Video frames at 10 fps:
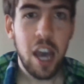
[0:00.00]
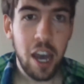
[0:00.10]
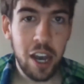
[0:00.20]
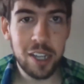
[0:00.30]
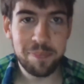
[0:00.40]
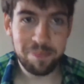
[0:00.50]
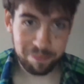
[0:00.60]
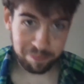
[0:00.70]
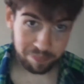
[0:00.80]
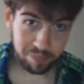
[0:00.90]
I
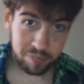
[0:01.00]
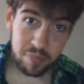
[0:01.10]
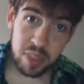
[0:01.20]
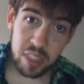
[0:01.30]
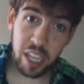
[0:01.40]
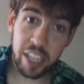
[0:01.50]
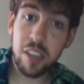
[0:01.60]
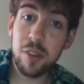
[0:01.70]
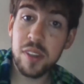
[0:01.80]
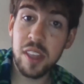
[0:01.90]

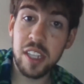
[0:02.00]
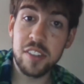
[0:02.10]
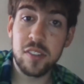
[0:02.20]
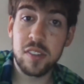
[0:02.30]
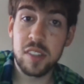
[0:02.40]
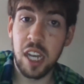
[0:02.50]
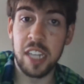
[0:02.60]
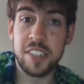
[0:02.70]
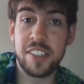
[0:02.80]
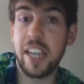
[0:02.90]
use this
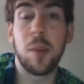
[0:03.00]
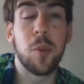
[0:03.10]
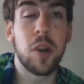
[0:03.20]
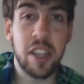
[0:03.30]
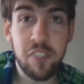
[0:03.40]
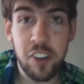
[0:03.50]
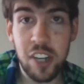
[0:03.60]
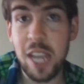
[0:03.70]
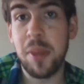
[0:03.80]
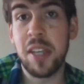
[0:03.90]
Jacob working for
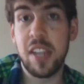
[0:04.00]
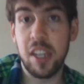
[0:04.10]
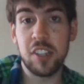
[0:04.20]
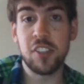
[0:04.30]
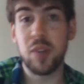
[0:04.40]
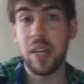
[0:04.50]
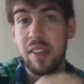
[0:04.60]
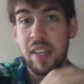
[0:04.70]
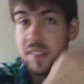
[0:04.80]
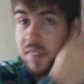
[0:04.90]
Laban to
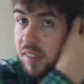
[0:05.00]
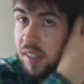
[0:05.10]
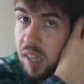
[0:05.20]
illustrate this.